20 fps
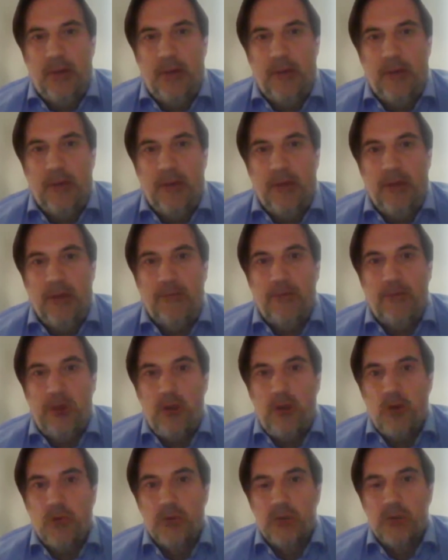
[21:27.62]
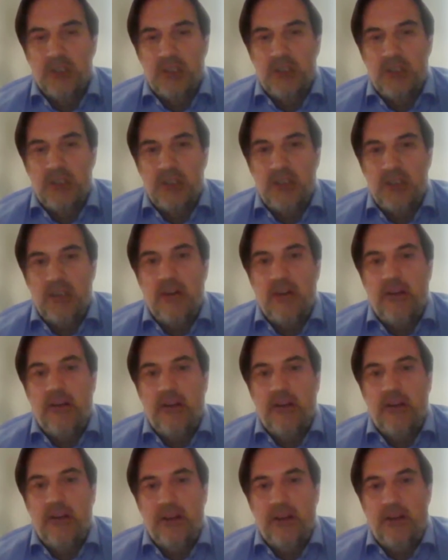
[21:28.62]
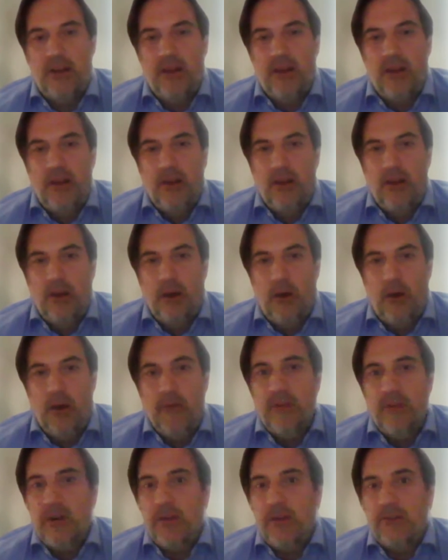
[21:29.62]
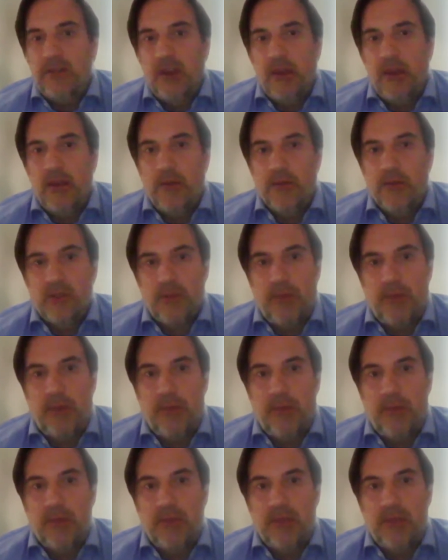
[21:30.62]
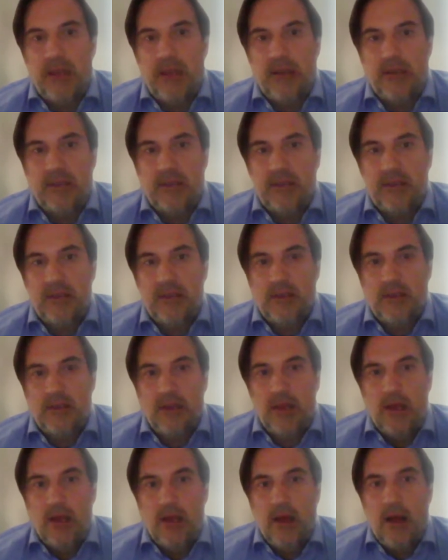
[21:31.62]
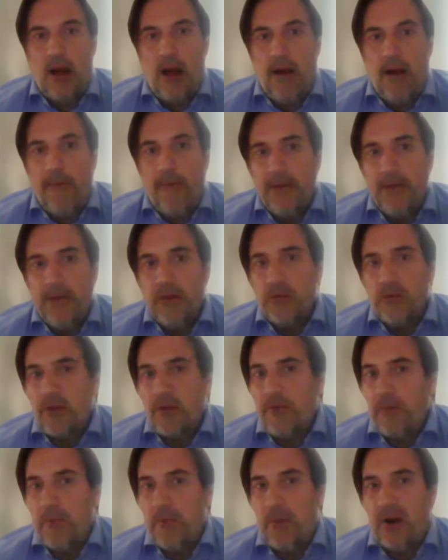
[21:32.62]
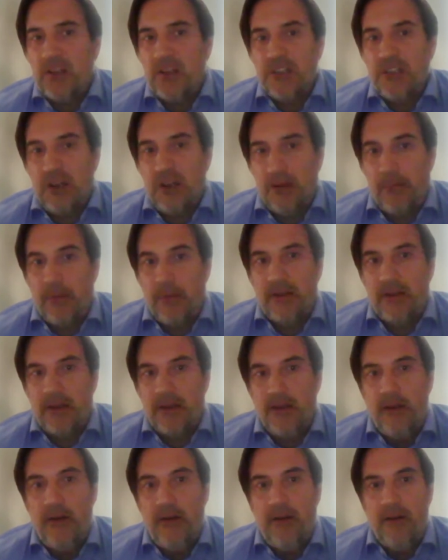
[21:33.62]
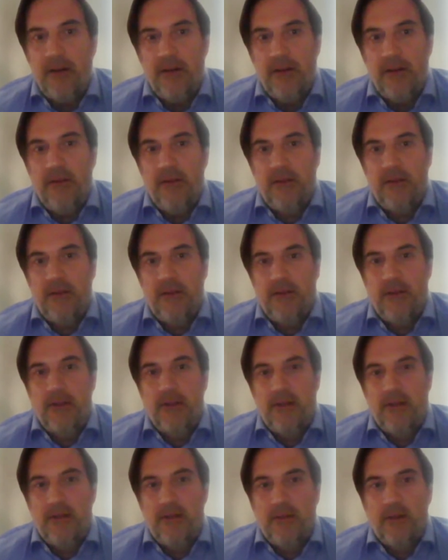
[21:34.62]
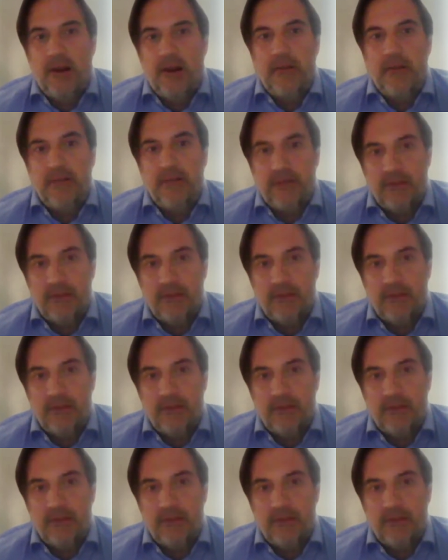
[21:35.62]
if the EU was sincere? Or even if Turkey was a member state? I think it would have been marginally better, right?